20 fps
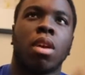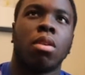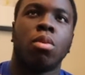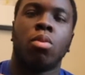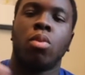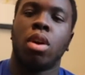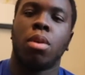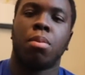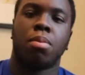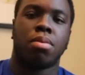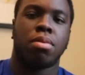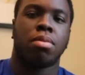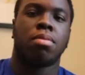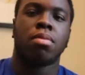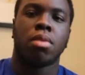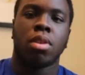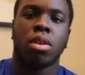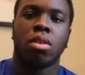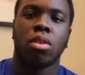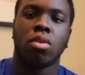Well,
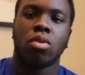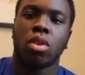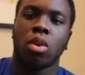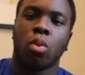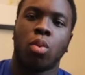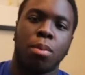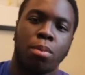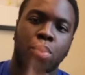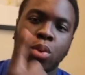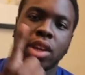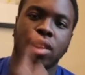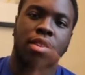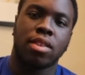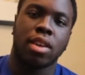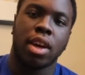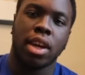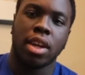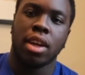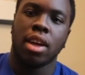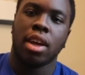there was only one bright
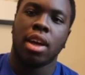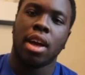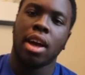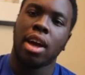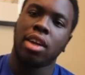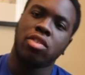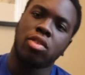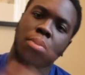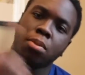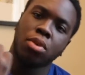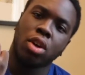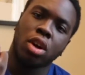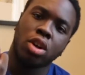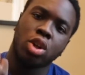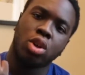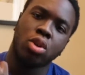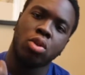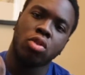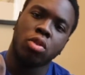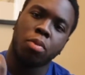side. I had some
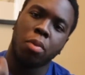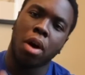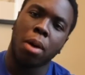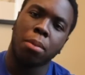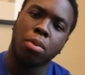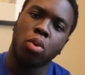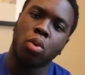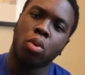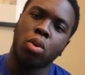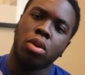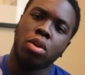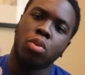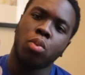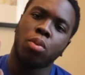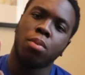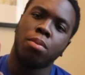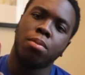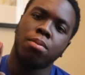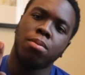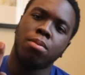nachos,
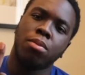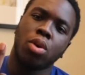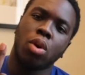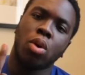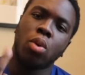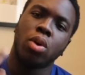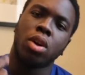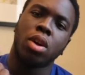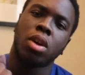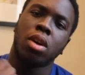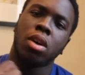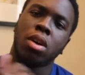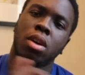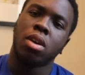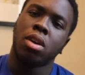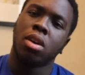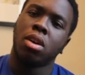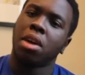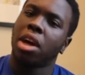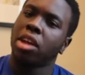popcorn, Coke.
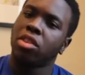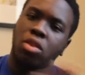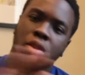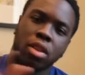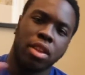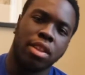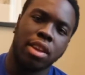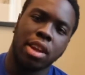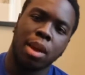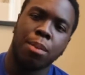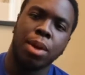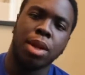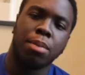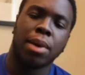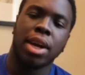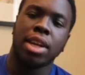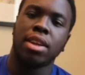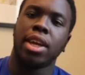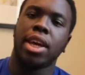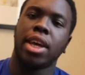That's the only thing that made
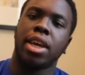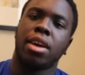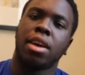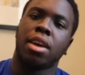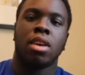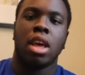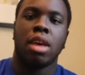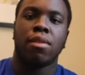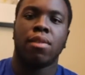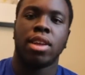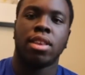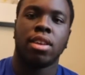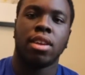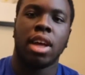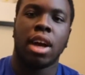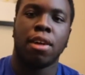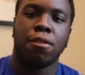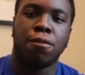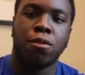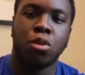my day. If I
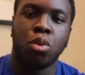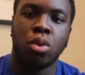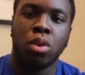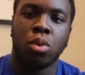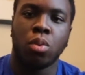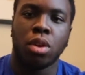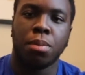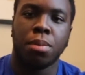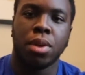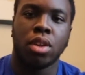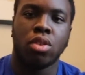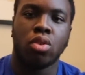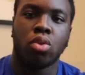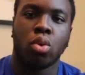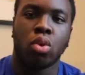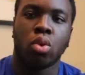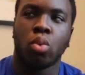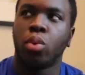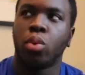didn't have food, it would have been a total